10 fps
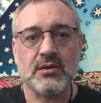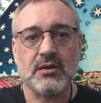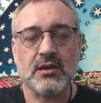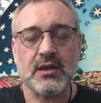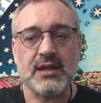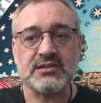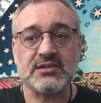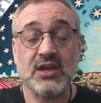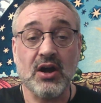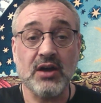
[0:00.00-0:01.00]
it's
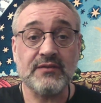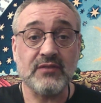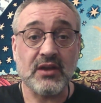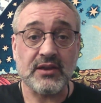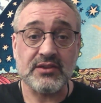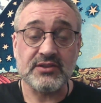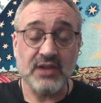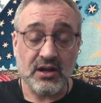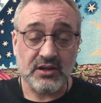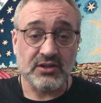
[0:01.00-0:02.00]
kind of like the
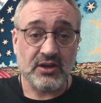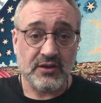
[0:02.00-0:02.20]
dark night of the